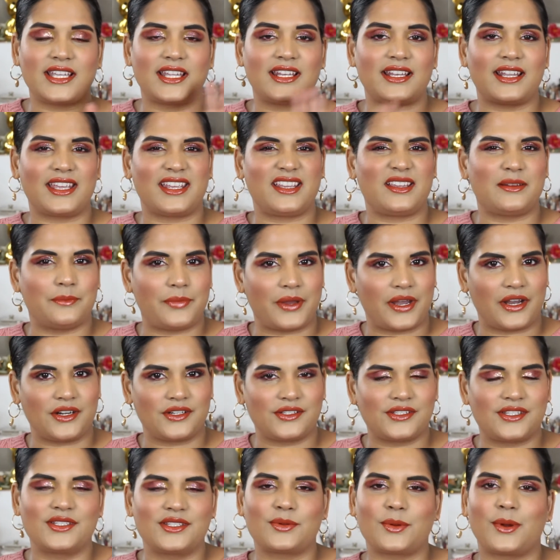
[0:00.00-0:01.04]
and like
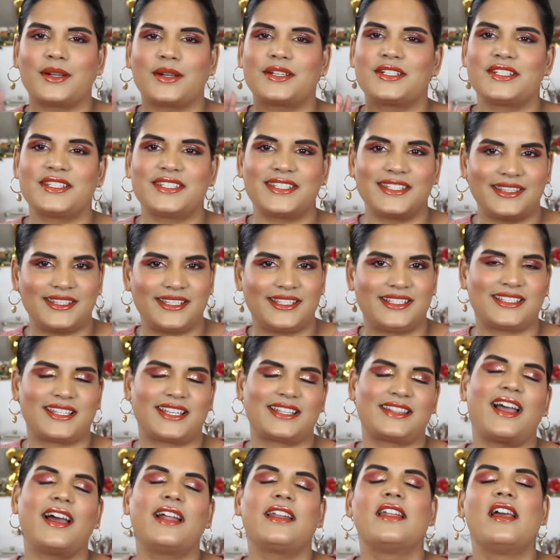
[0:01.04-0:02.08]
comparison swatches and things like
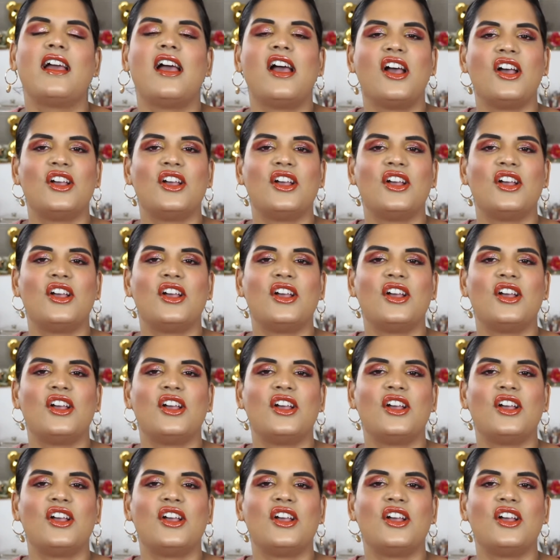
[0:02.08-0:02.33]
that.